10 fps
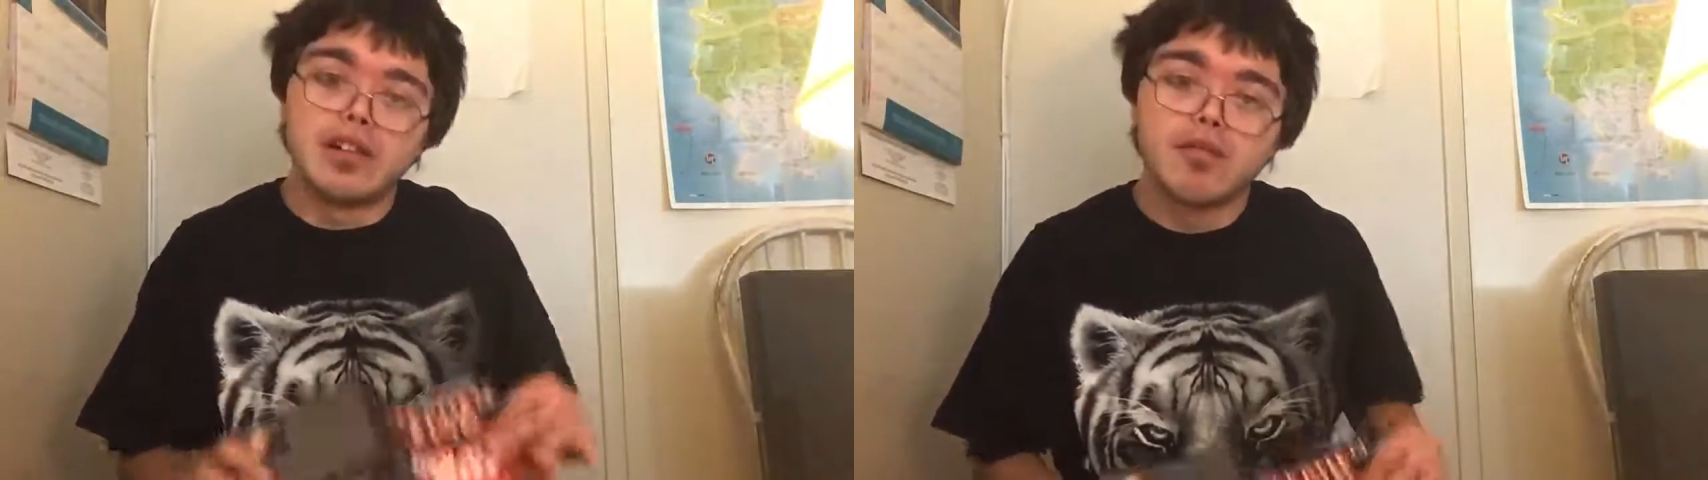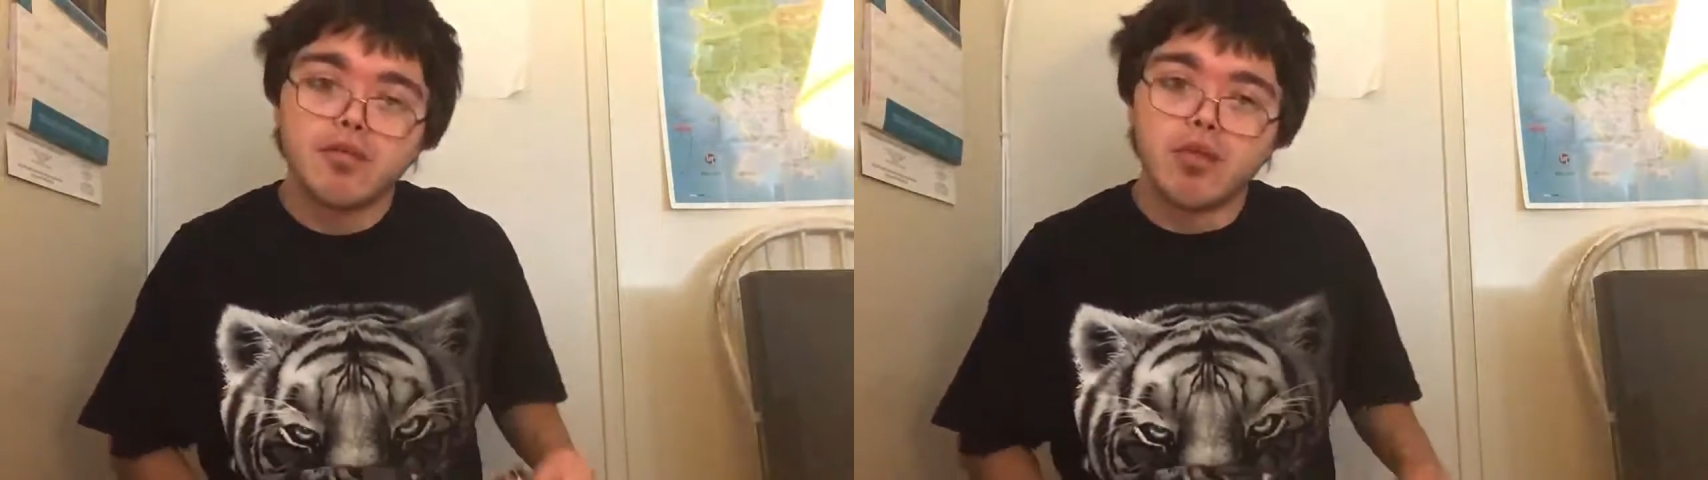
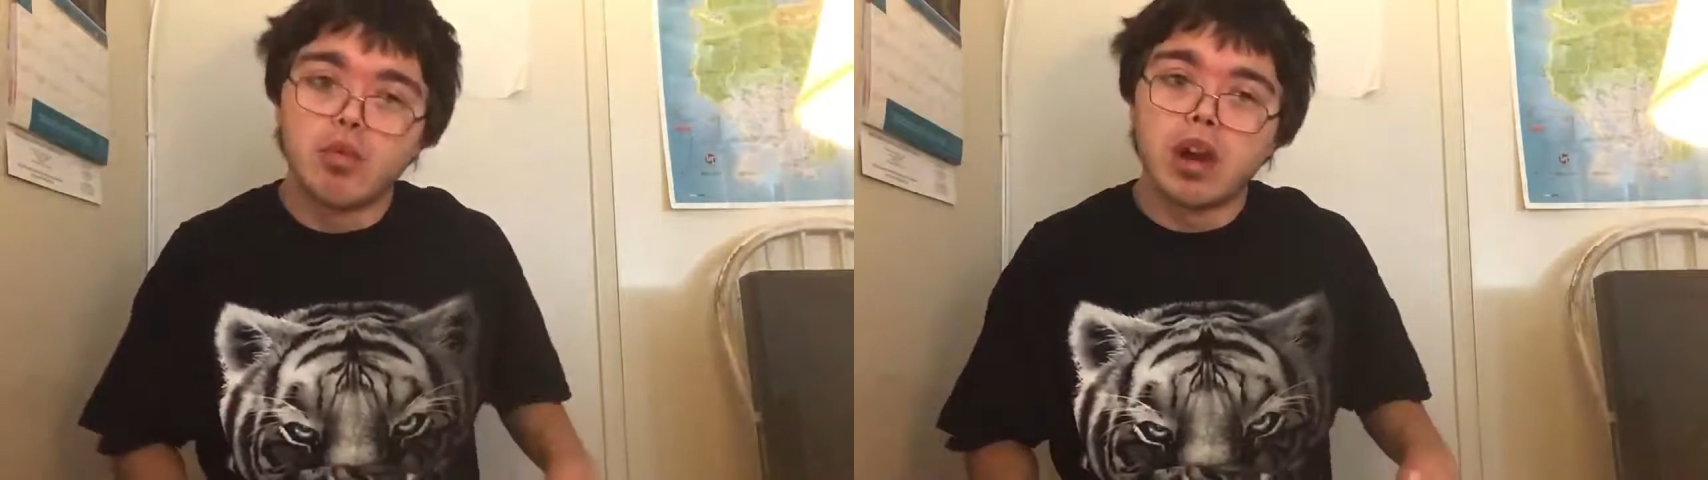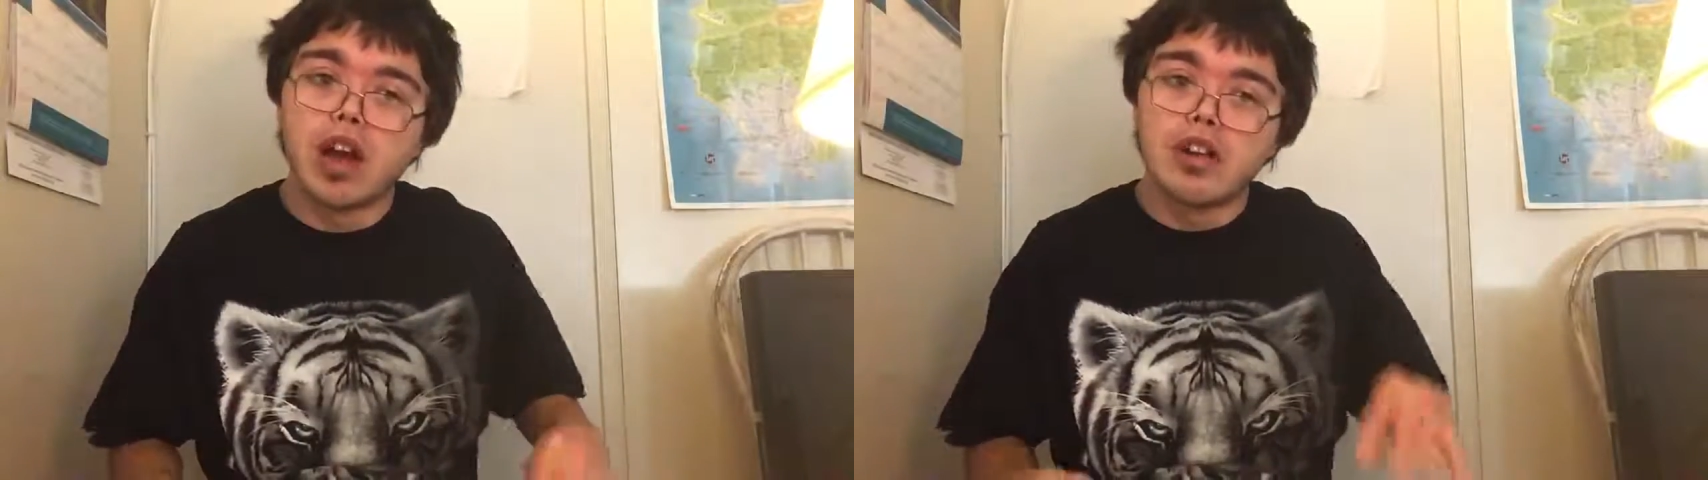than
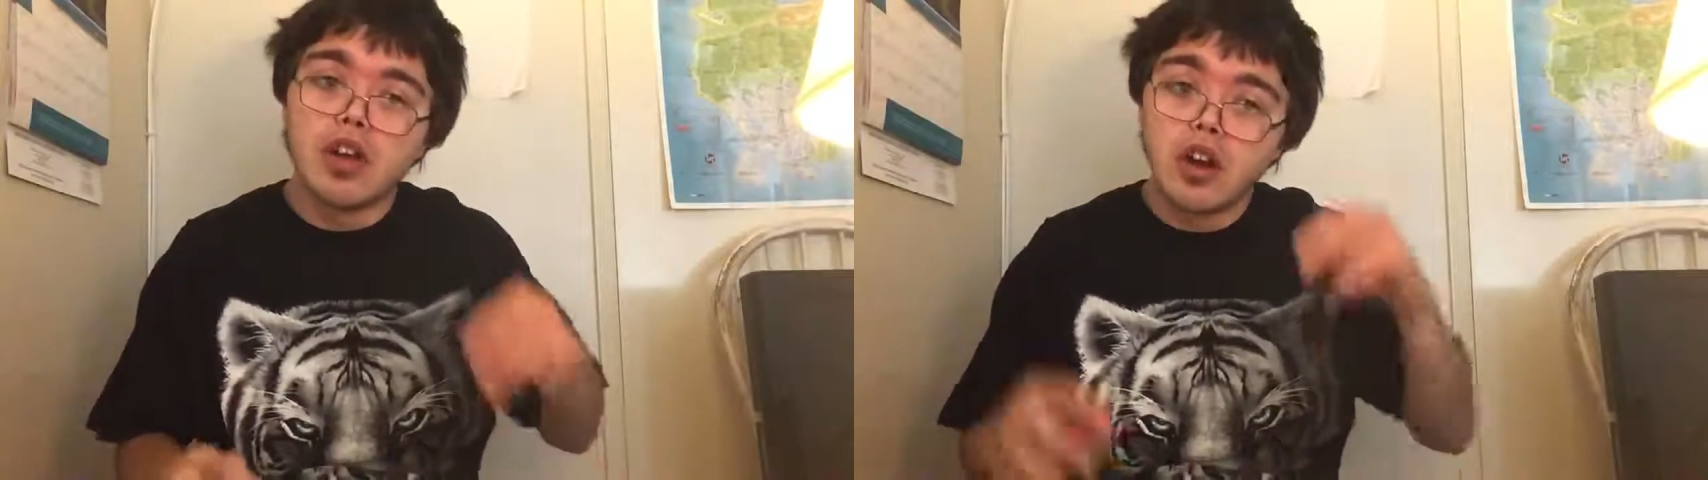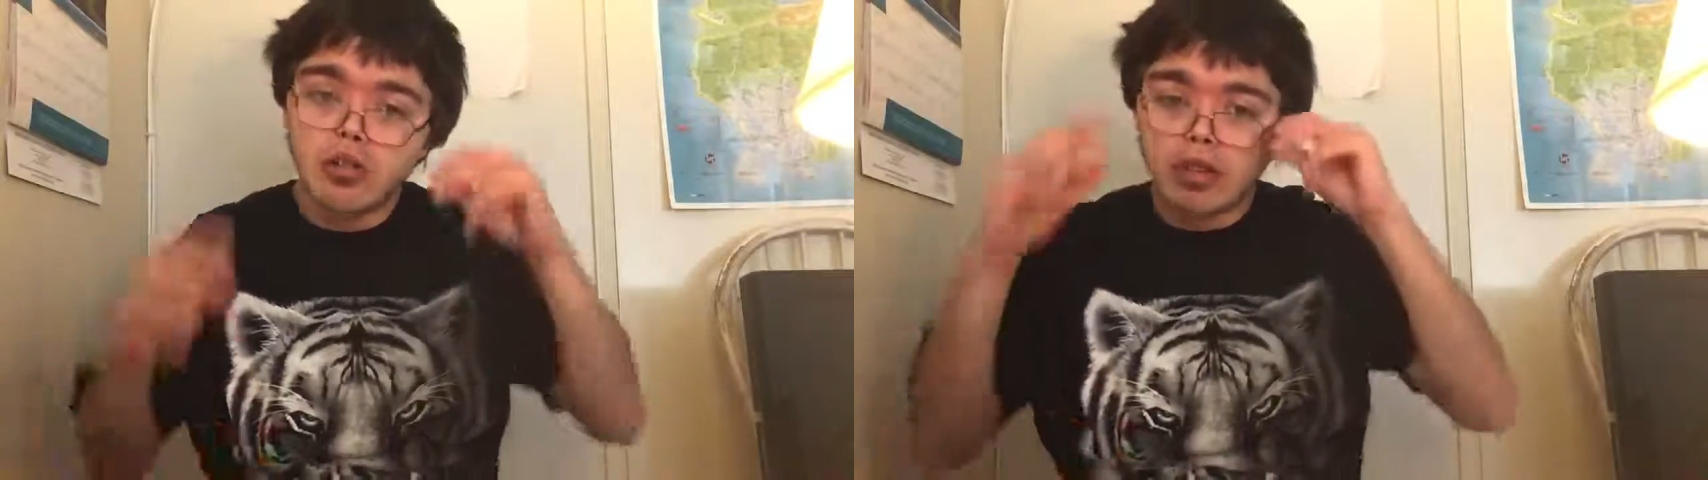for
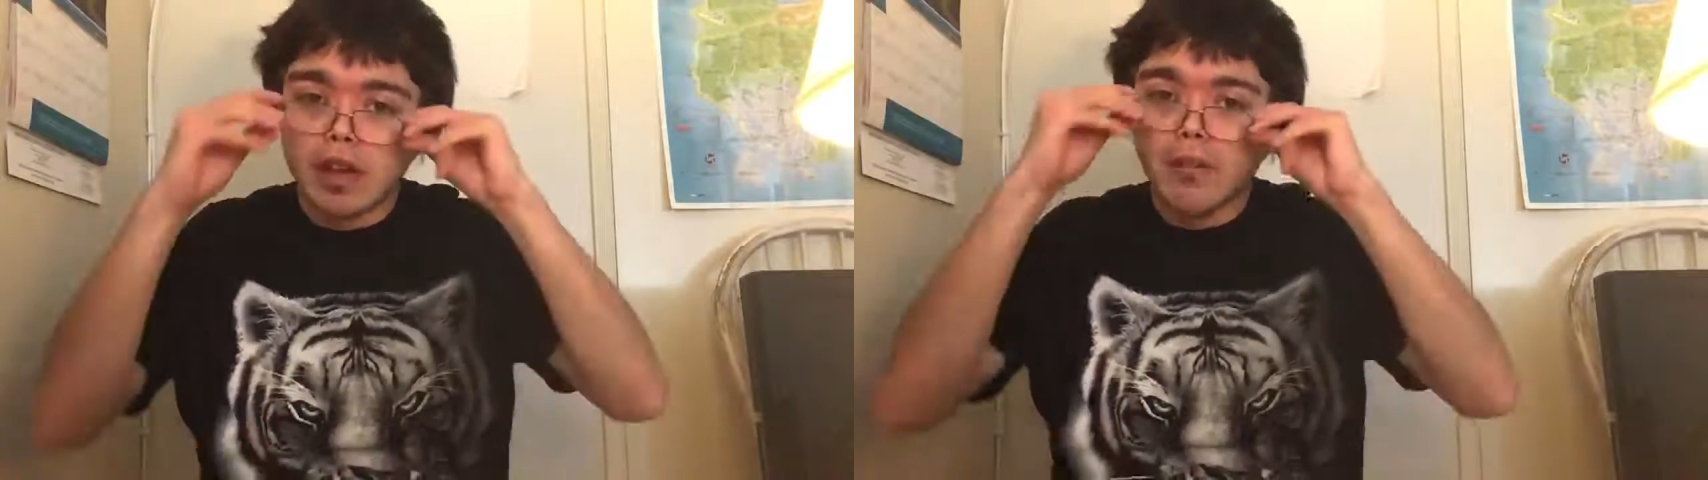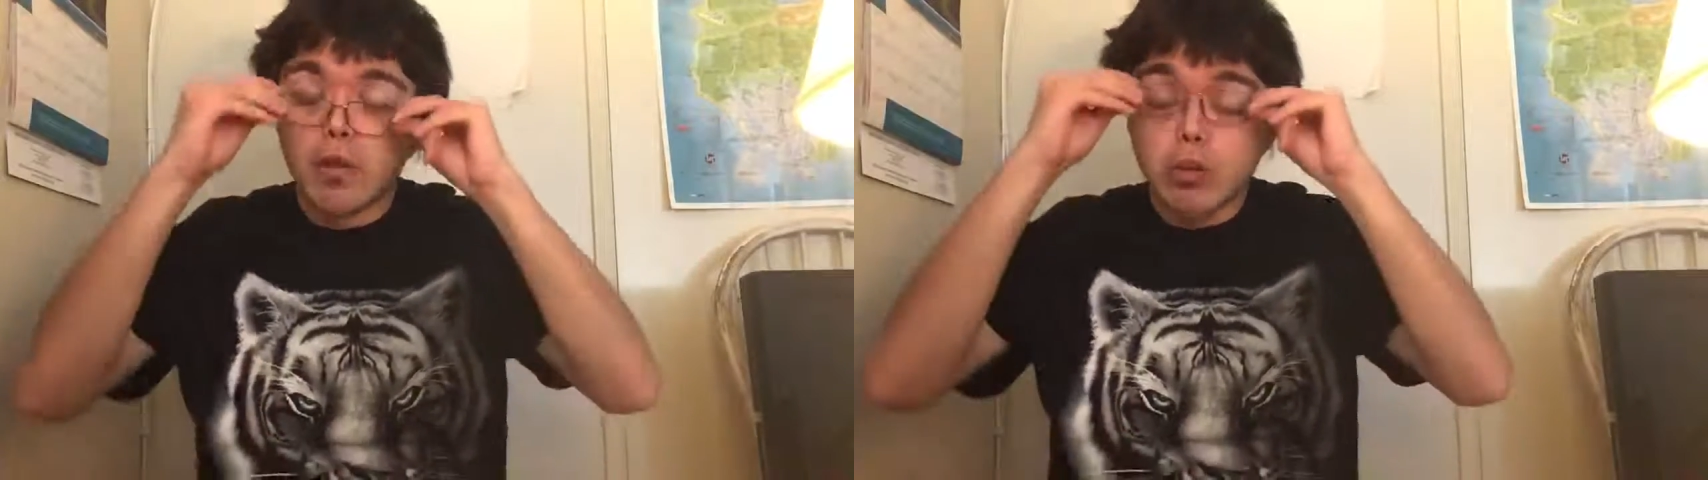what I've
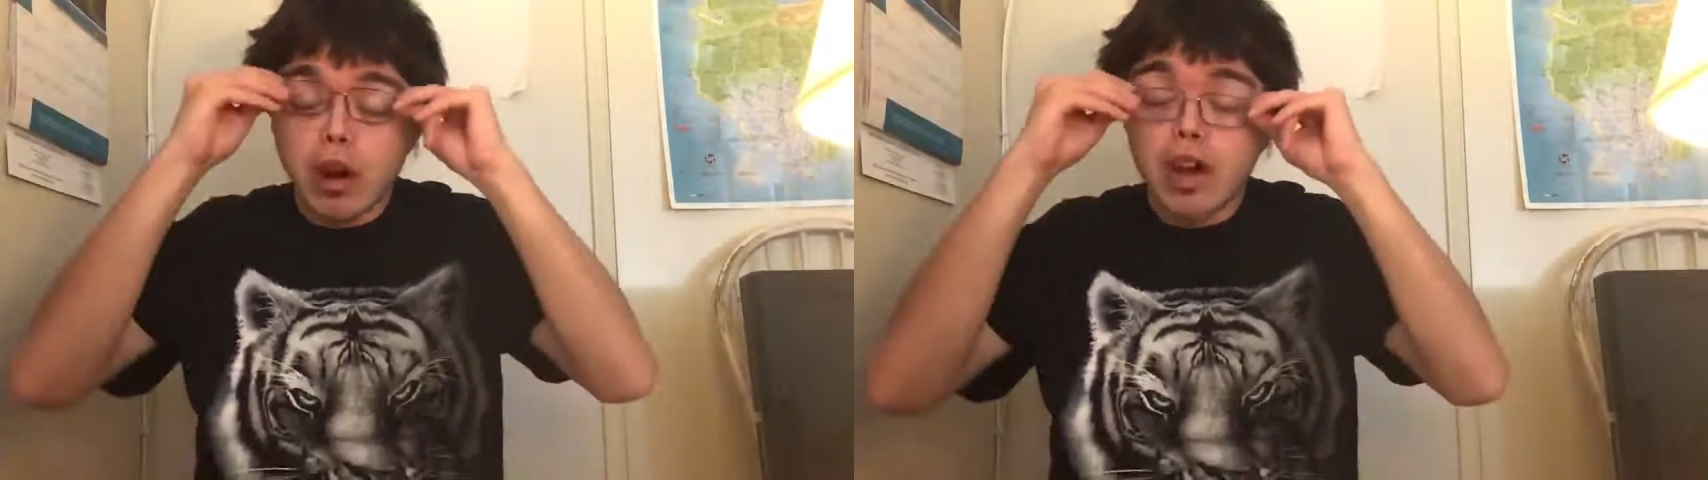known,